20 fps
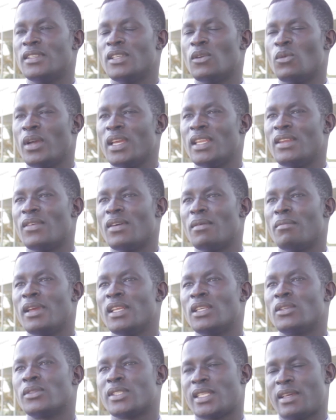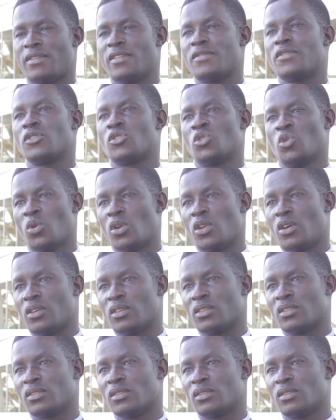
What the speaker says: the way they were made to suffer for too long.